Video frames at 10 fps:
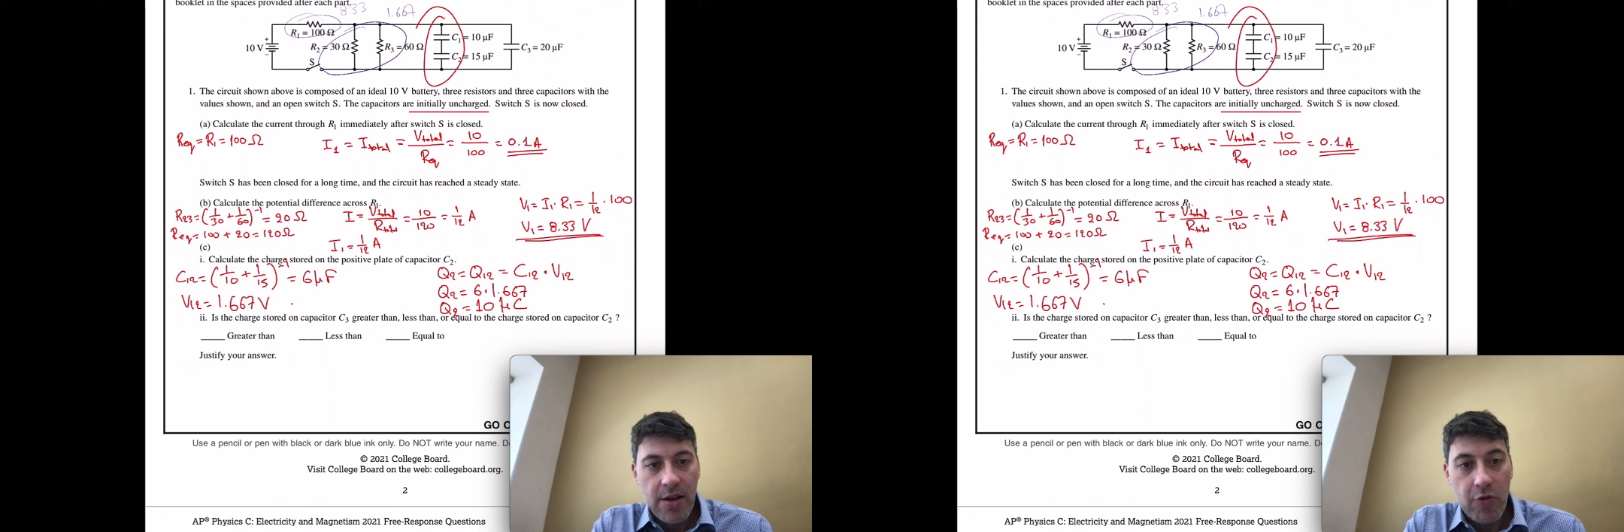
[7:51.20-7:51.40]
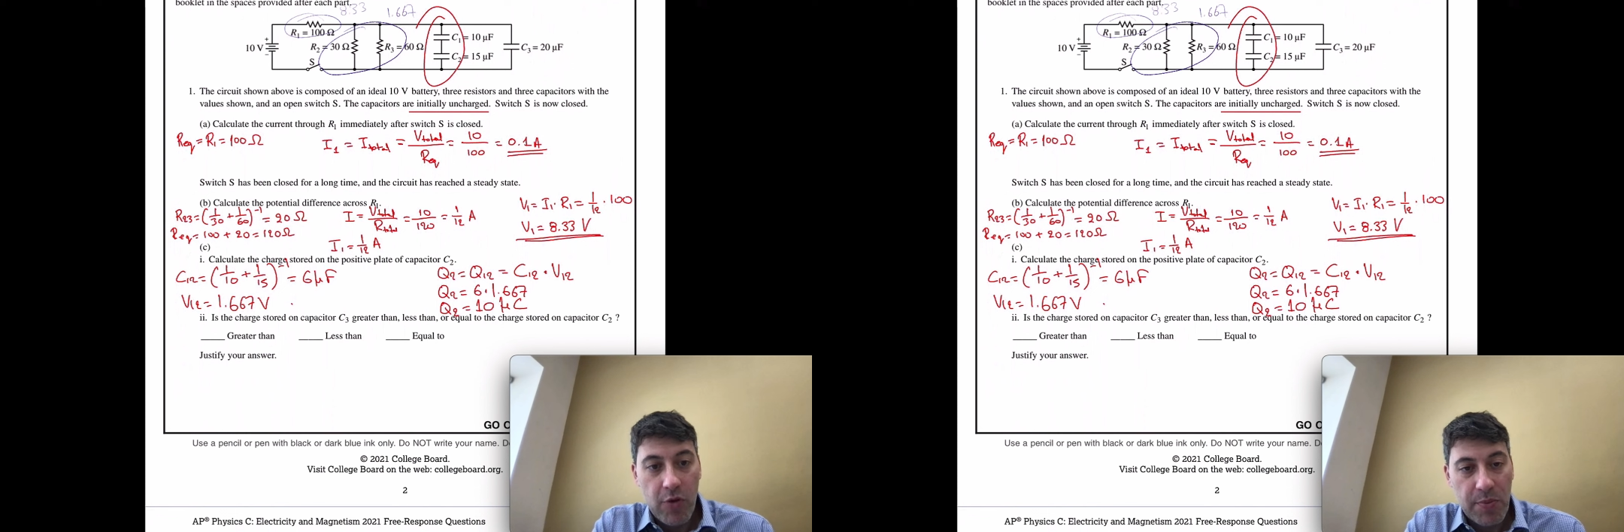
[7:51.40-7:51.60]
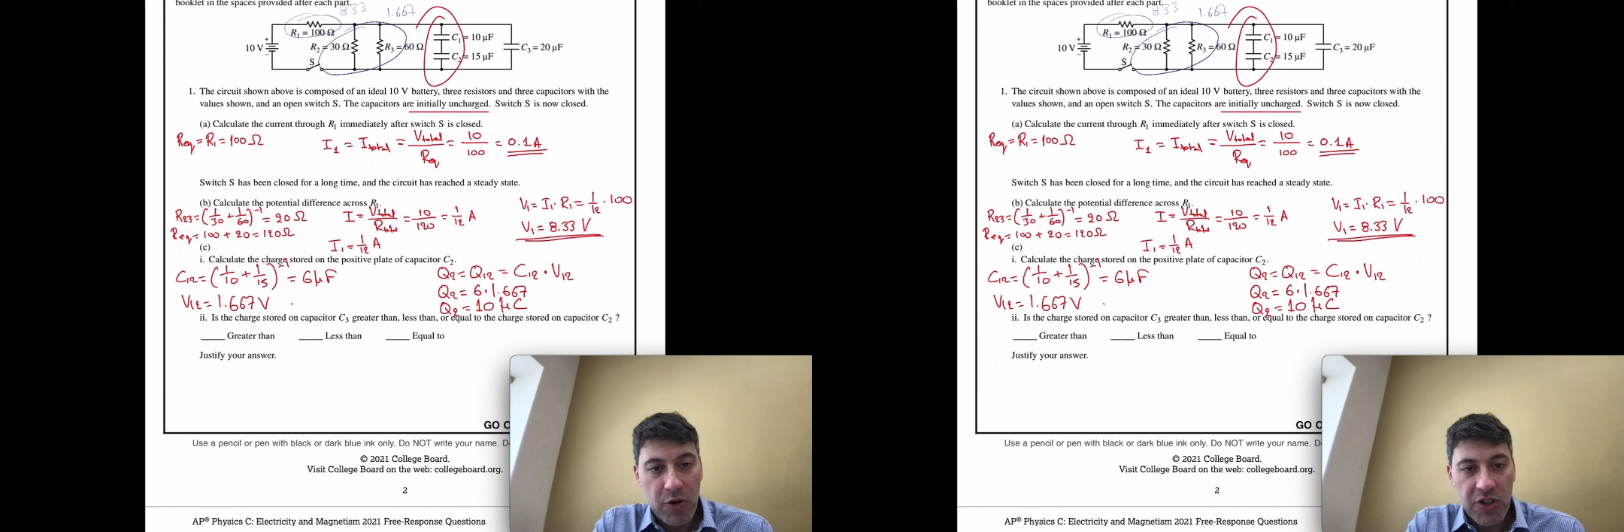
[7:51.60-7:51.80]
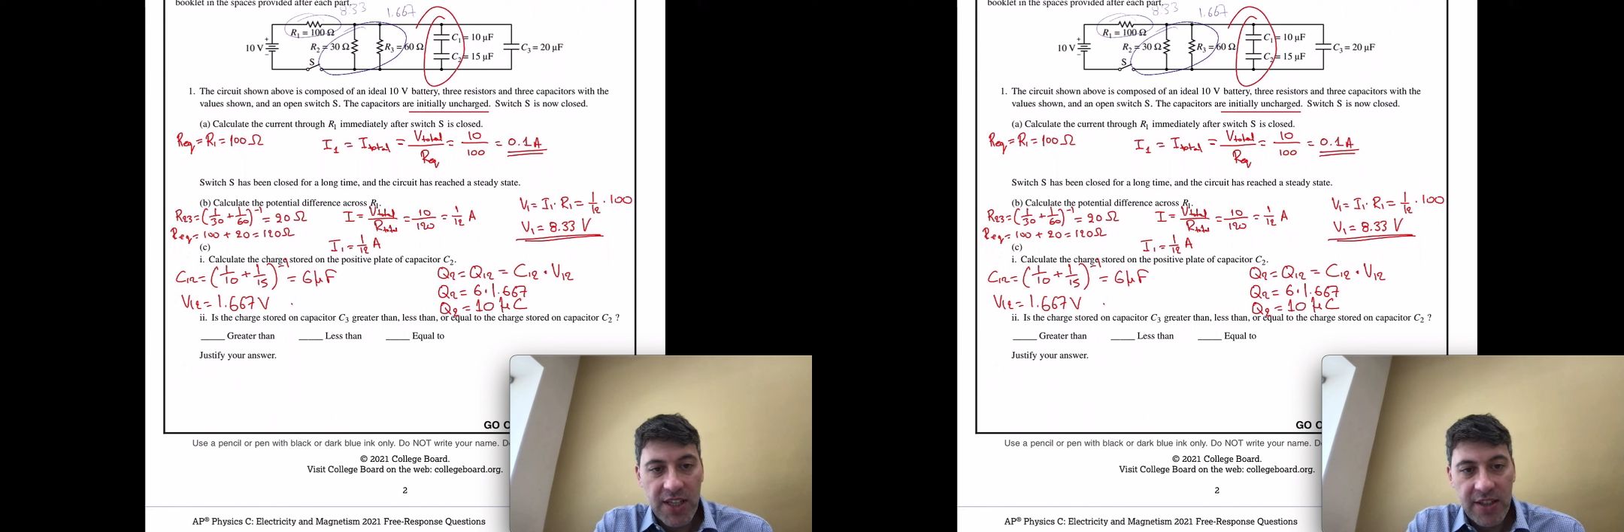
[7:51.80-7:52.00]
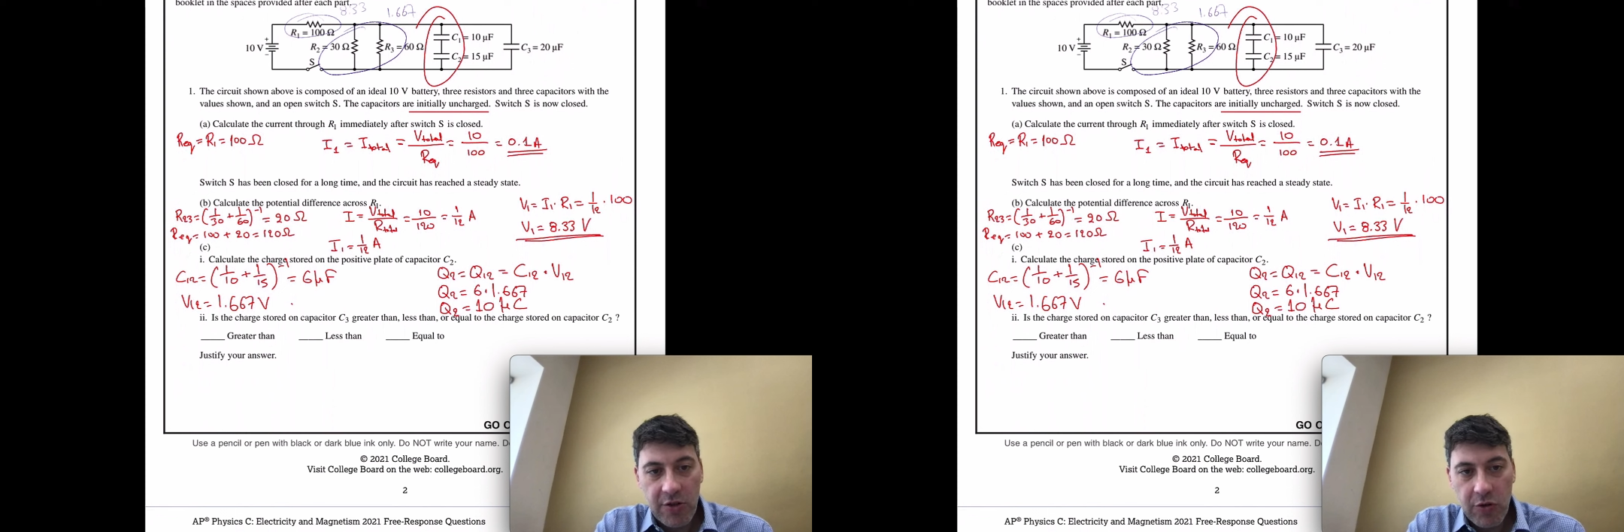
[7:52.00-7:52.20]
We
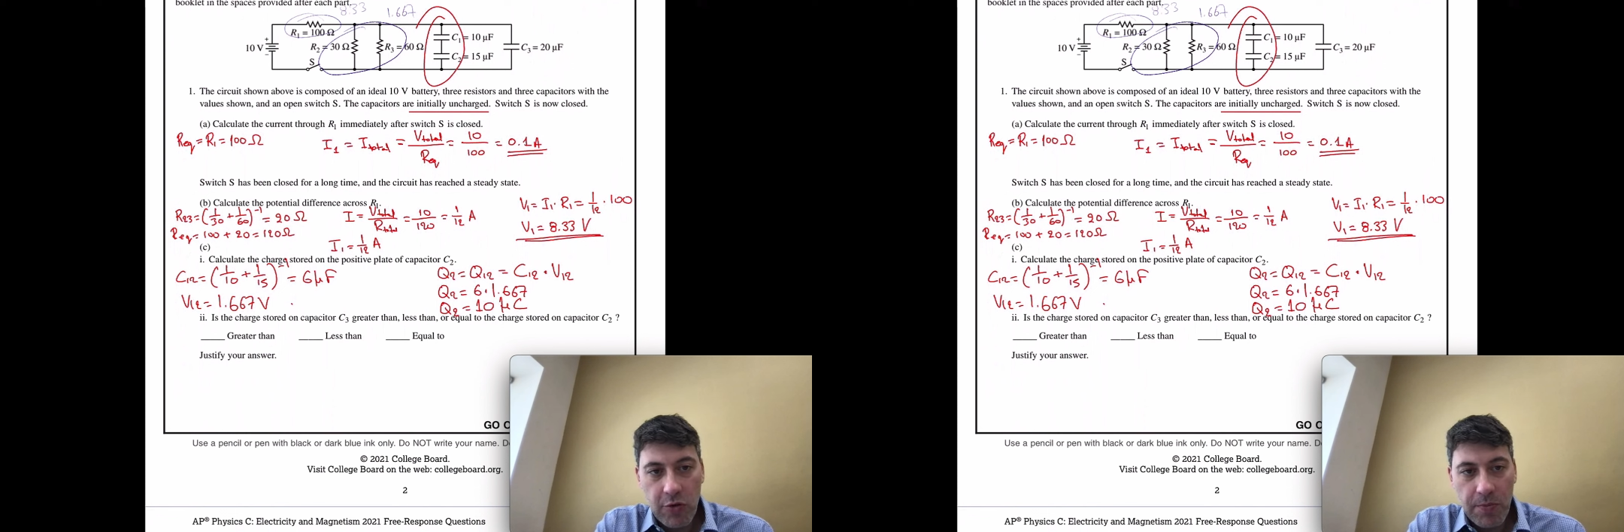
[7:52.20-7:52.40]
proceed to